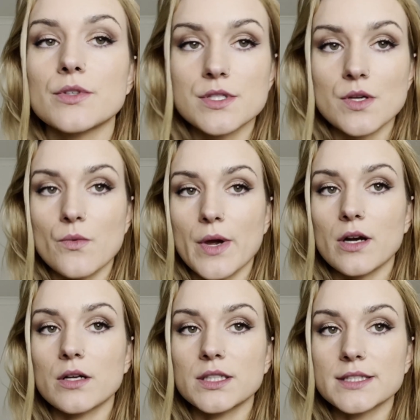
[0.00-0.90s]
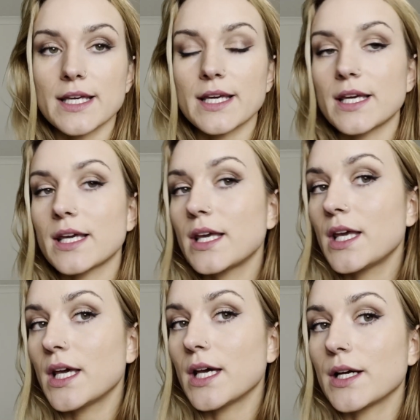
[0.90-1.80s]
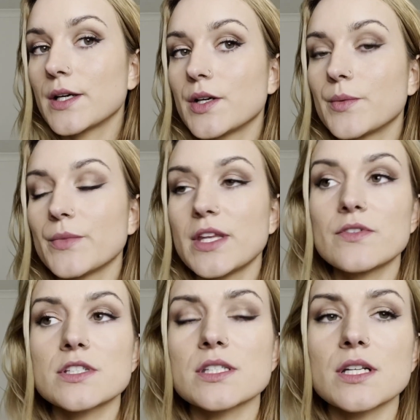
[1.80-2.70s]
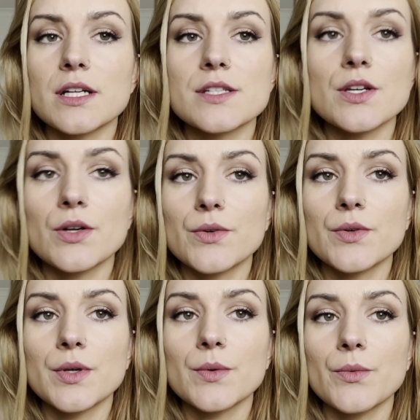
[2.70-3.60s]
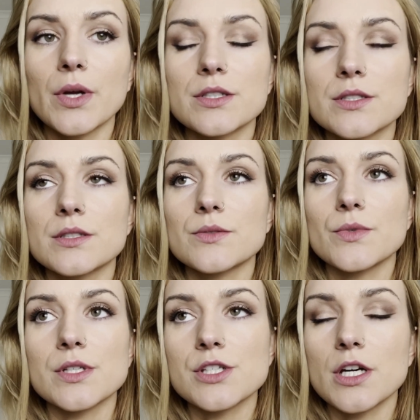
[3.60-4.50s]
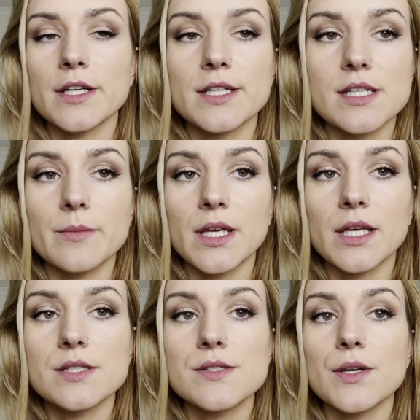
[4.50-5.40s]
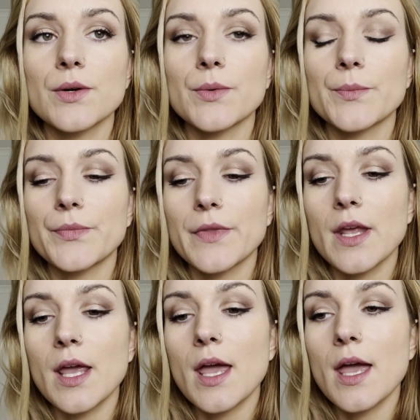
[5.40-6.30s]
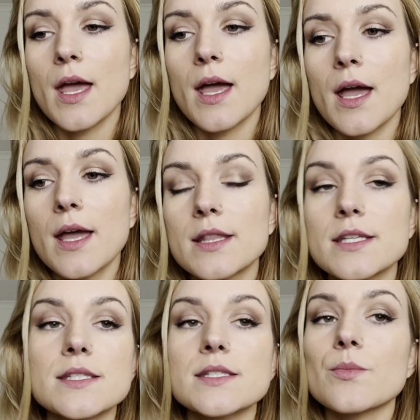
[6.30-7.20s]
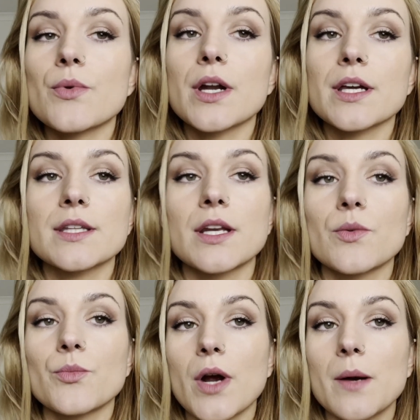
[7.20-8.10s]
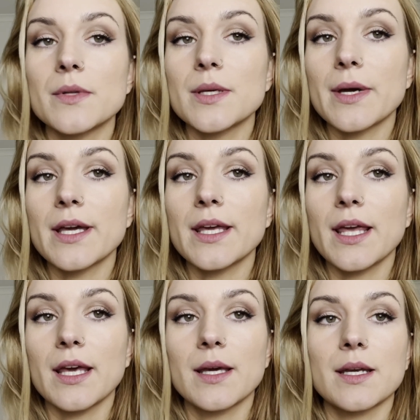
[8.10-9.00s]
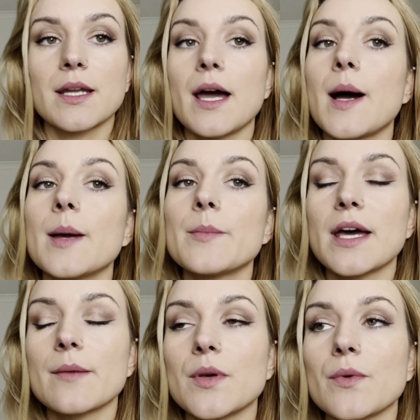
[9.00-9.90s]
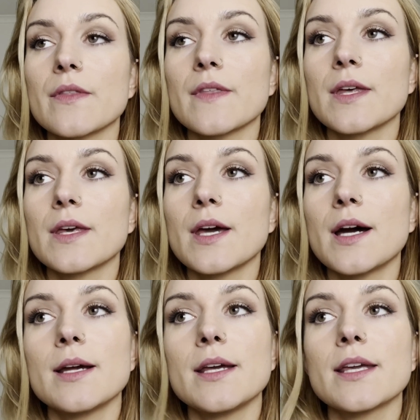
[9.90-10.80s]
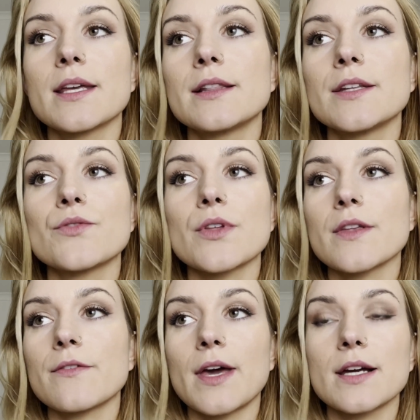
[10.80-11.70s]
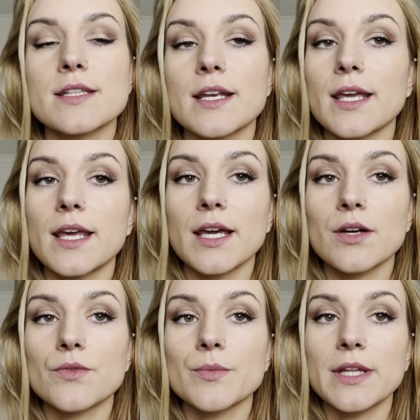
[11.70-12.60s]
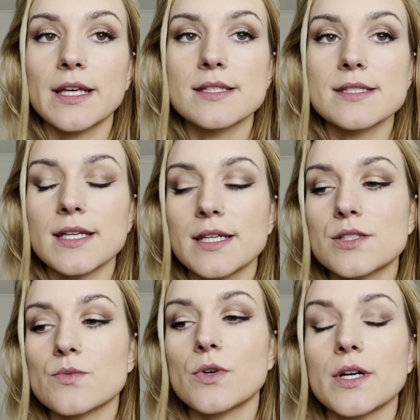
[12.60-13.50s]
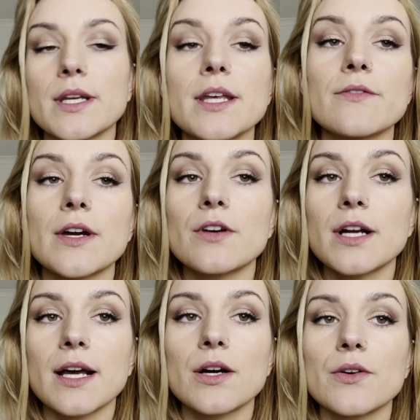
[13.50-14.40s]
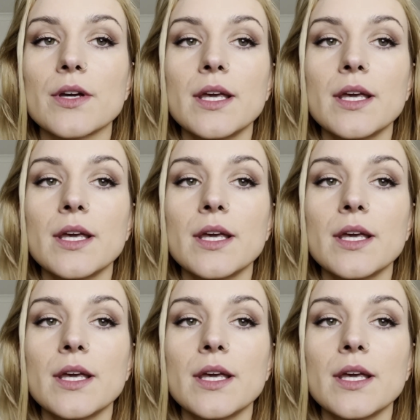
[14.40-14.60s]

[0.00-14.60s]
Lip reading: to wear all day, even just on its own, which was shocking to me. So this is a product that I'll probably buy again. I'm happy with it. I can live with the fact that I can't replace each one if I run out.